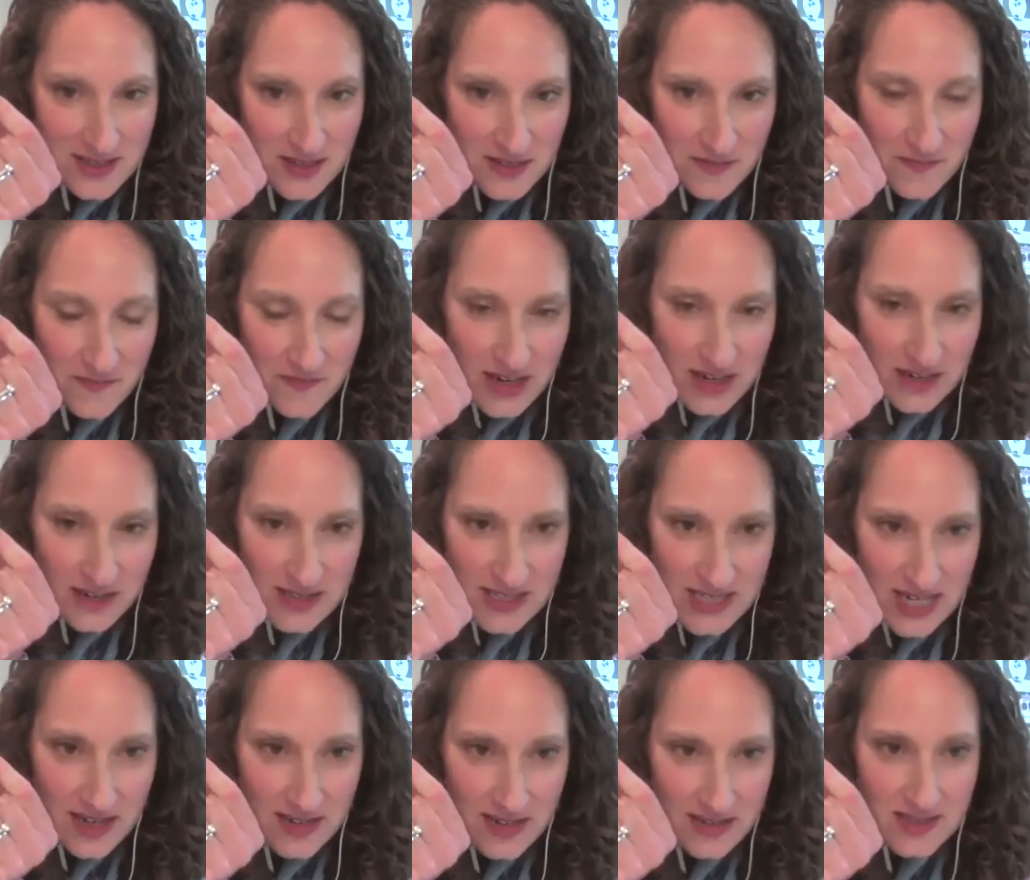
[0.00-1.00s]
are very
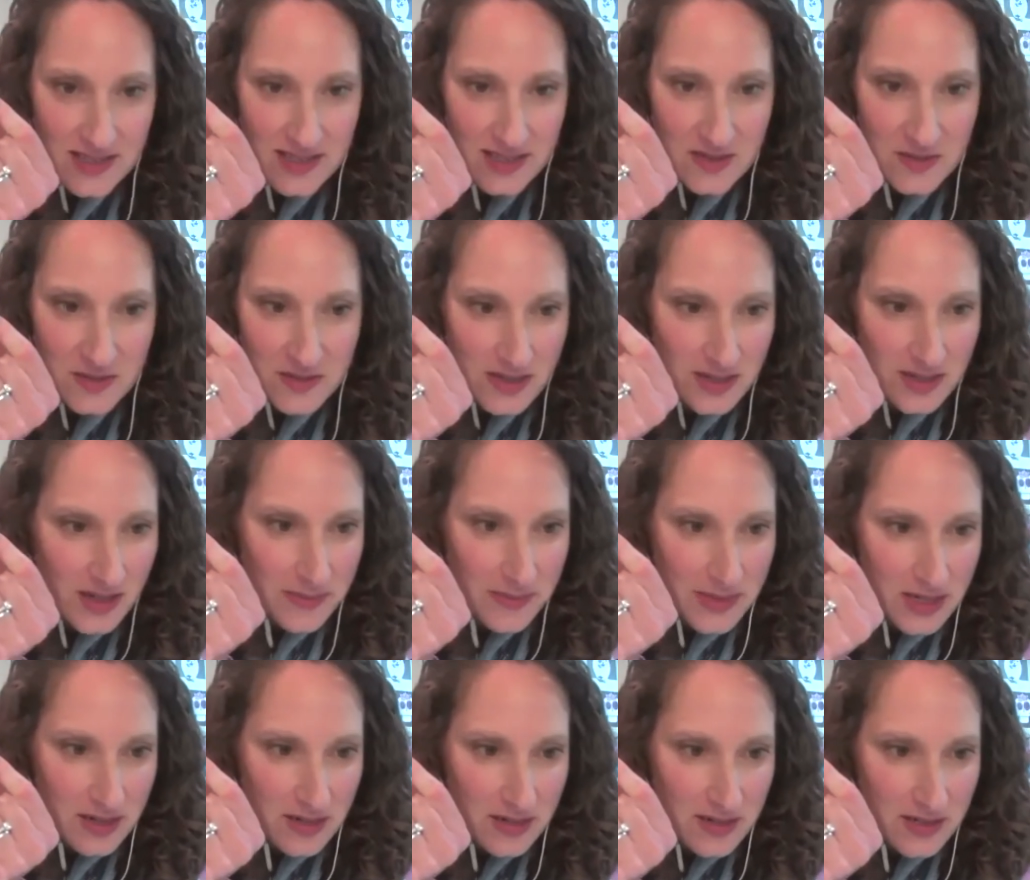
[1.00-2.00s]
talented
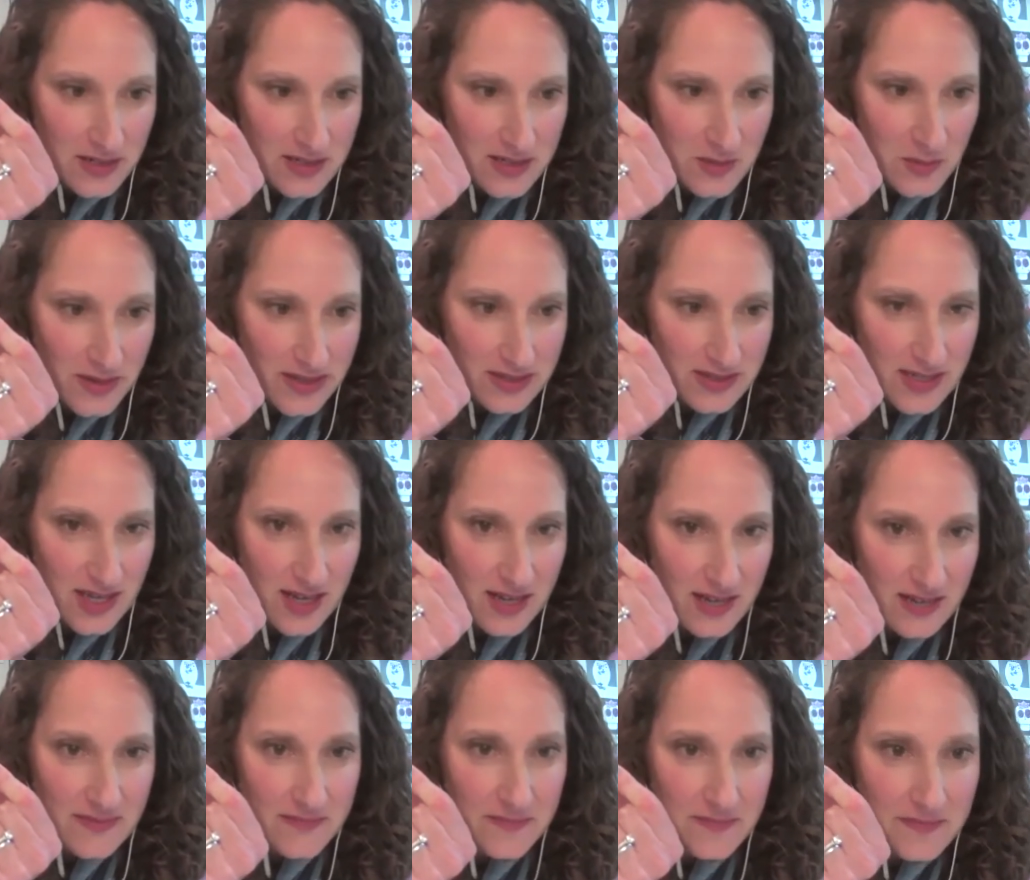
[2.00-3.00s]
origami artists. Well
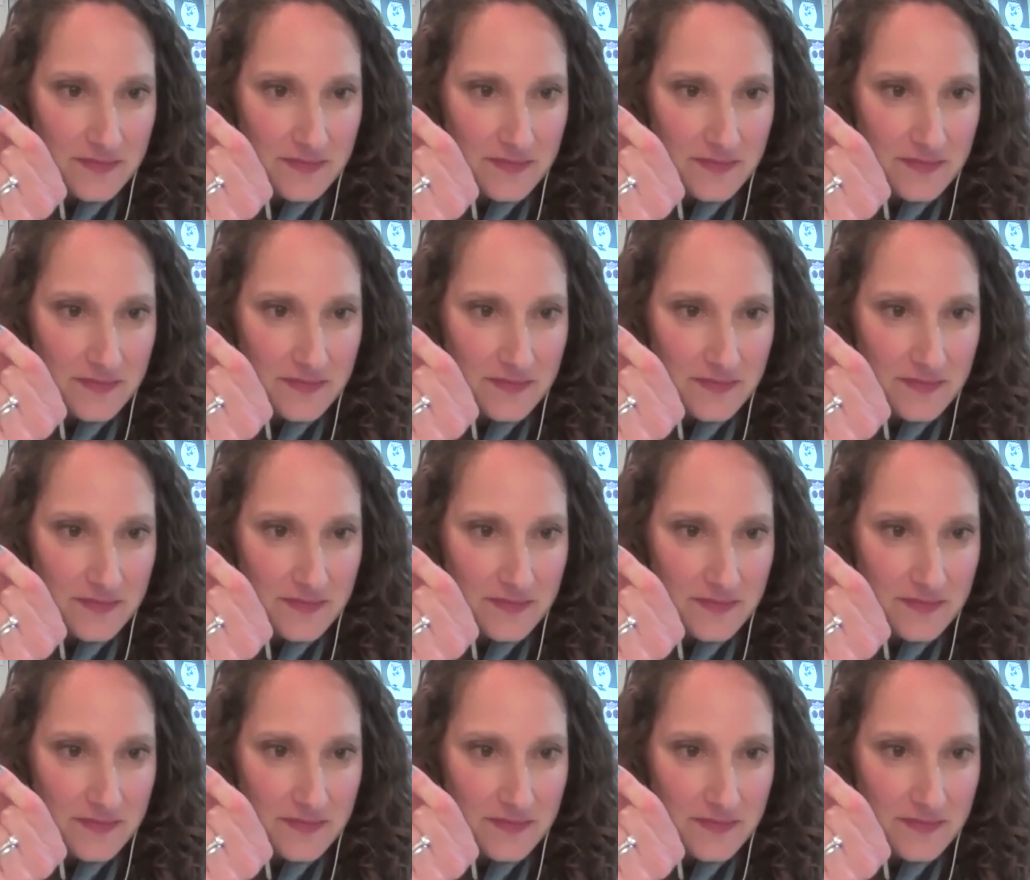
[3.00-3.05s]
done.